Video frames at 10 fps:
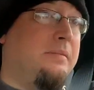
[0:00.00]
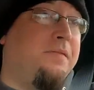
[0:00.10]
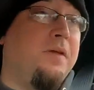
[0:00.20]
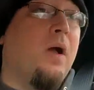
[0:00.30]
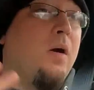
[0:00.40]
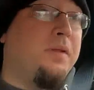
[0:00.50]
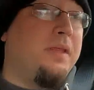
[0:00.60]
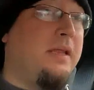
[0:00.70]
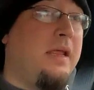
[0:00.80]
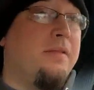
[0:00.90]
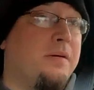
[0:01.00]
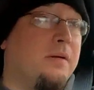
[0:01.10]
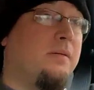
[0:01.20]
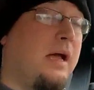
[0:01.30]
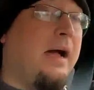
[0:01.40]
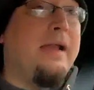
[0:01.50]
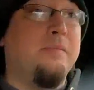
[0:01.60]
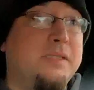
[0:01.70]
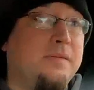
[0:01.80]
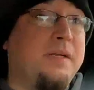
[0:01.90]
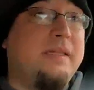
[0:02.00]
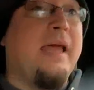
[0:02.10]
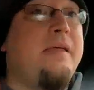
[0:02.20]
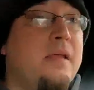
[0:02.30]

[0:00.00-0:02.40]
if you go with any other item and stuff like that,